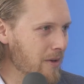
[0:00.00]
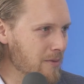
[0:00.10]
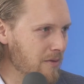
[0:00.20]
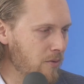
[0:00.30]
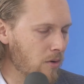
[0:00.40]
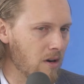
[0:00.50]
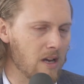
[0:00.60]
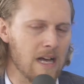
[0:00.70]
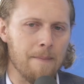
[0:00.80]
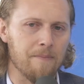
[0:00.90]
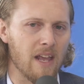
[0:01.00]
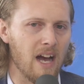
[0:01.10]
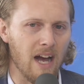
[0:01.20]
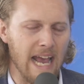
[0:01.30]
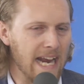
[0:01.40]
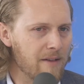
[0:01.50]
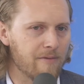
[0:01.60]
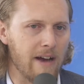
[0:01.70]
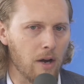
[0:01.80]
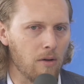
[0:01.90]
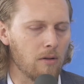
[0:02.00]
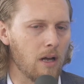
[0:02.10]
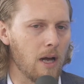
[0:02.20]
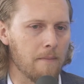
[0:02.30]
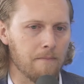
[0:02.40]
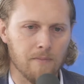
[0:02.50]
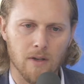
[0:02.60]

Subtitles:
it was before. Any final